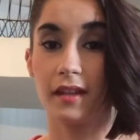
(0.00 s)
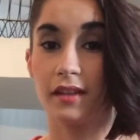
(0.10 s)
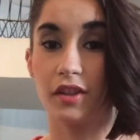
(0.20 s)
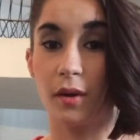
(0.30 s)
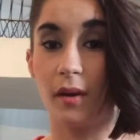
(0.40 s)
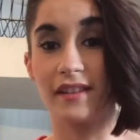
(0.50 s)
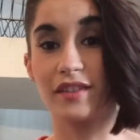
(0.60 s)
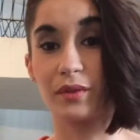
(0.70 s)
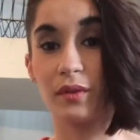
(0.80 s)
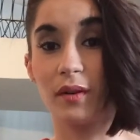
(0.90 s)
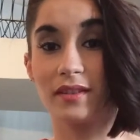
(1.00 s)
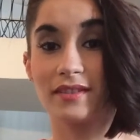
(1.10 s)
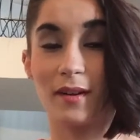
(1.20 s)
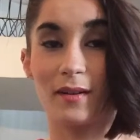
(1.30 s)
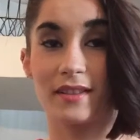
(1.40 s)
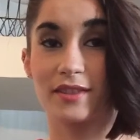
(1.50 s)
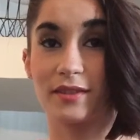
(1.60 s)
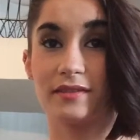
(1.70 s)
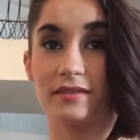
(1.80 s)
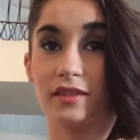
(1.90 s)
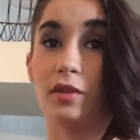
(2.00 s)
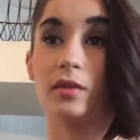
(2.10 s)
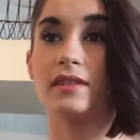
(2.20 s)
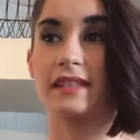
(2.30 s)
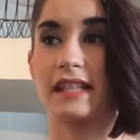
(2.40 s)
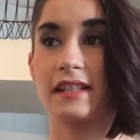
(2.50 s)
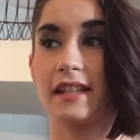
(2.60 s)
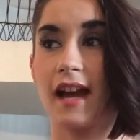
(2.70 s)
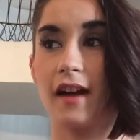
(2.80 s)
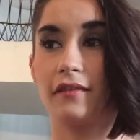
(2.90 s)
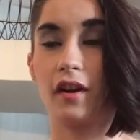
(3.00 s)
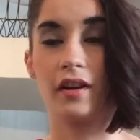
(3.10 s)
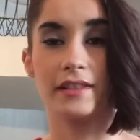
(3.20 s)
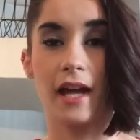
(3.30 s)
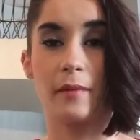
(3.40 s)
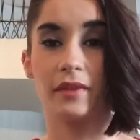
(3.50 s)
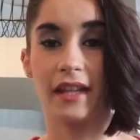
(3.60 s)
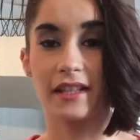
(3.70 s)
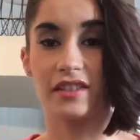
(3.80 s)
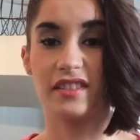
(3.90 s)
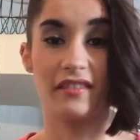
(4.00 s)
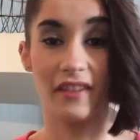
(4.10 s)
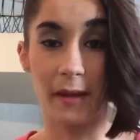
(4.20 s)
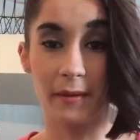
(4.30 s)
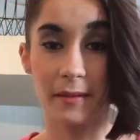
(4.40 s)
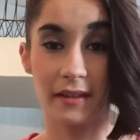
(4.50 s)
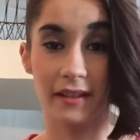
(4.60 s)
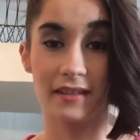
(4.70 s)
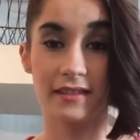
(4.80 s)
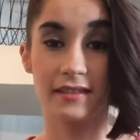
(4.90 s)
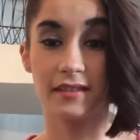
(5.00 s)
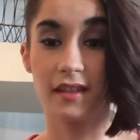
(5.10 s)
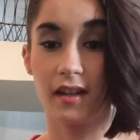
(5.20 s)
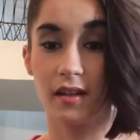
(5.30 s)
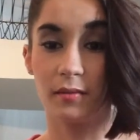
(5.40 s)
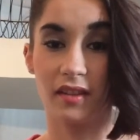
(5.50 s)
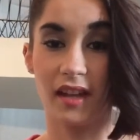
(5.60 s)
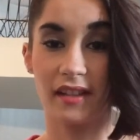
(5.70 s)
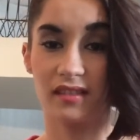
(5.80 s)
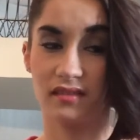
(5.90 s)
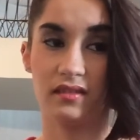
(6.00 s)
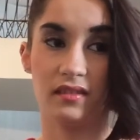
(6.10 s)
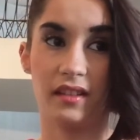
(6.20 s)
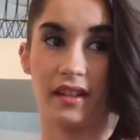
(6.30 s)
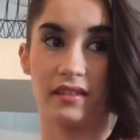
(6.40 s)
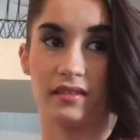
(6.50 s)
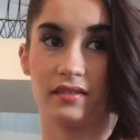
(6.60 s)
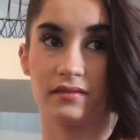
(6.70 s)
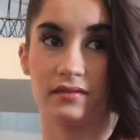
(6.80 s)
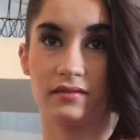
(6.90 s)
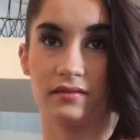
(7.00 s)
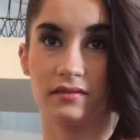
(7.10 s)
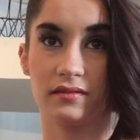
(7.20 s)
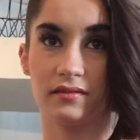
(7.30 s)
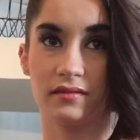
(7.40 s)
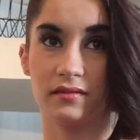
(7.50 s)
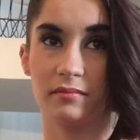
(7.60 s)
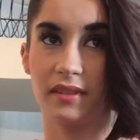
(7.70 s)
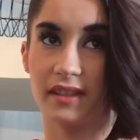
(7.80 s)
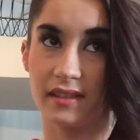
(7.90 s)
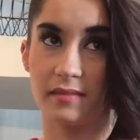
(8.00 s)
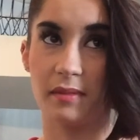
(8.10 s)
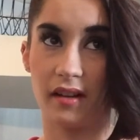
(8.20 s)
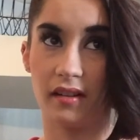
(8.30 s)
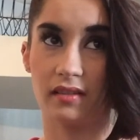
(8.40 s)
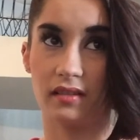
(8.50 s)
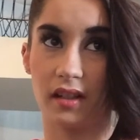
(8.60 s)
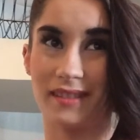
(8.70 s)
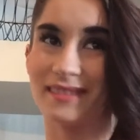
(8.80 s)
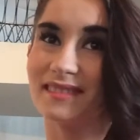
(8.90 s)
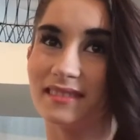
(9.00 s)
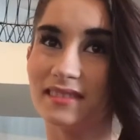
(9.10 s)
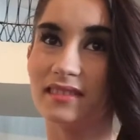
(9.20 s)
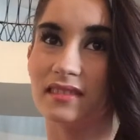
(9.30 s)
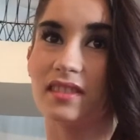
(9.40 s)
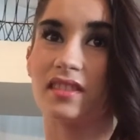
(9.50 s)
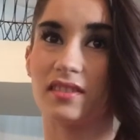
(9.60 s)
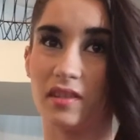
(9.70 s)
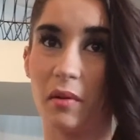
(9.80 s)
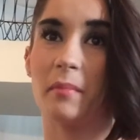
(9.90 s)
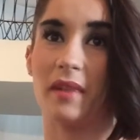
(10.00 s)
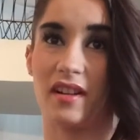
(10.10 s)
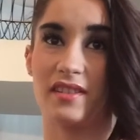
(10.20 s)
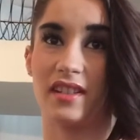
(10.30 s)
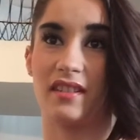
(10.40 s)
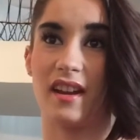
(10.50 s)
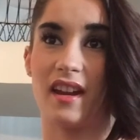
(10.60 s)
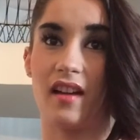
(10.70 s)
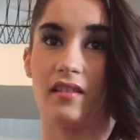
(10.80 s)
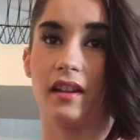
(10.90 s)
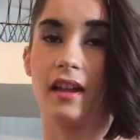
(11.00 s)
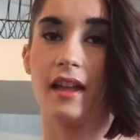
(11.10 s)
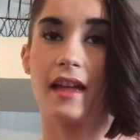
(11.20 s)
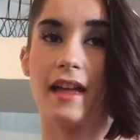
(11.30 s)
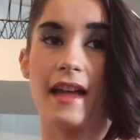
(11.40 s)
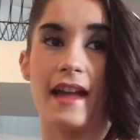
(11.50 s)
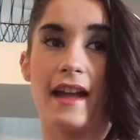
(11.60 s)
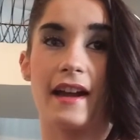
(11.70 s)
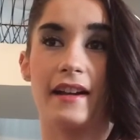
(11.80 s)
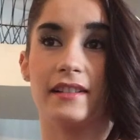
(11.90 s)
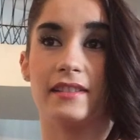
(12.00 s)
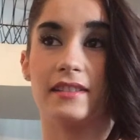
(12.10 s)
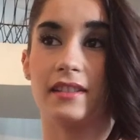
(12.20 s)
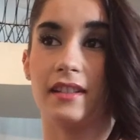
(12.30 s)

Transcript: you know, us girls. Us girls tend to have a hard time relating to family because we're like, oh, like, please parent, like, you're so embarrassing right now. And